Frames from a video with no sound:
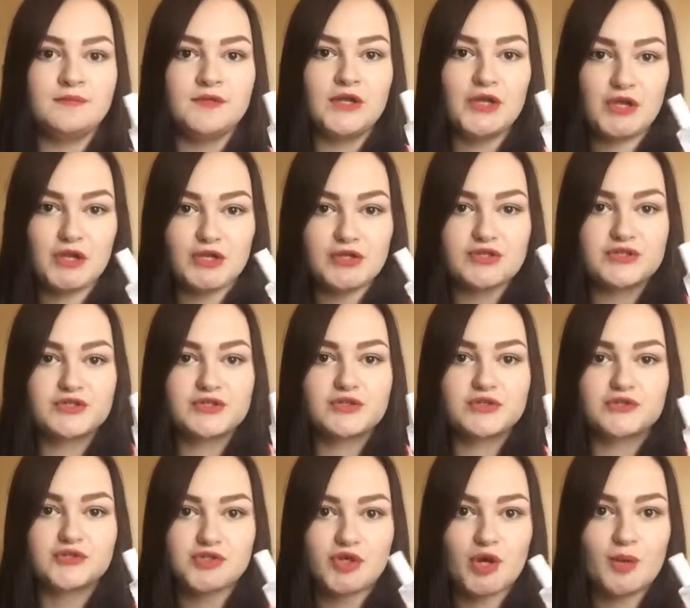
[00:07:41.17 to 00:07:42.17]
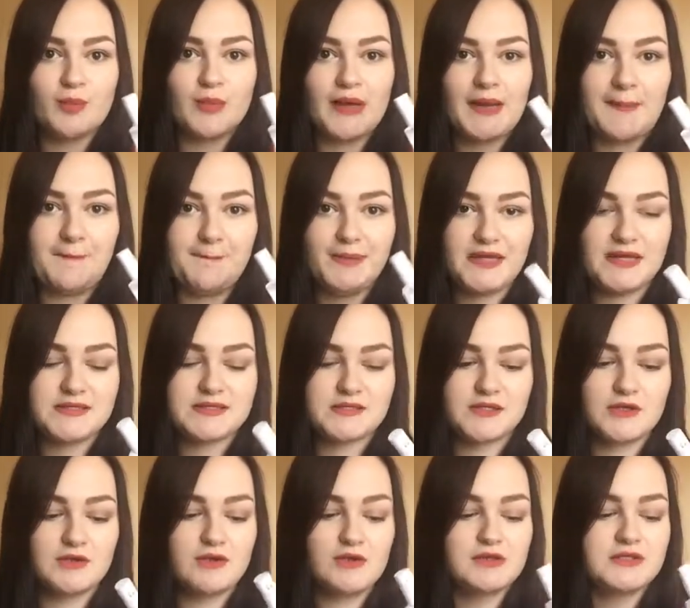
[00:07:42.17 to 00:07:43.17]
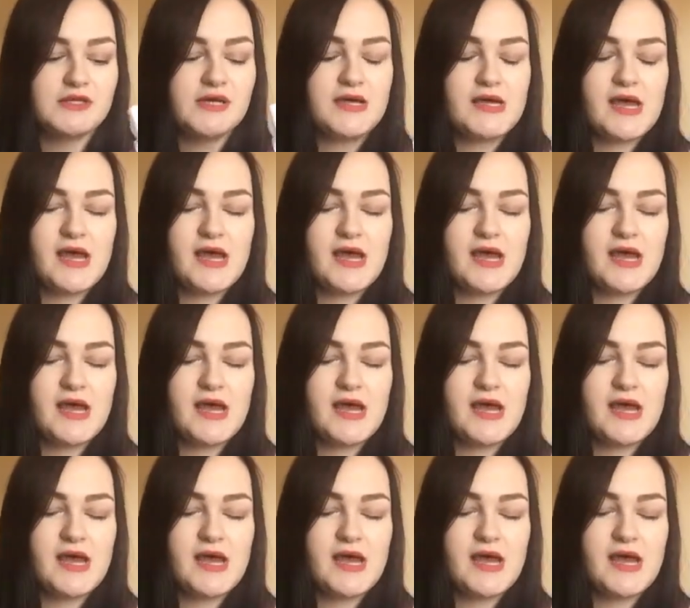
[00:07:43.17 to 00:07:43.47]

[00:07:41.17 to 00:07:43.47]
Nurse top and base coat.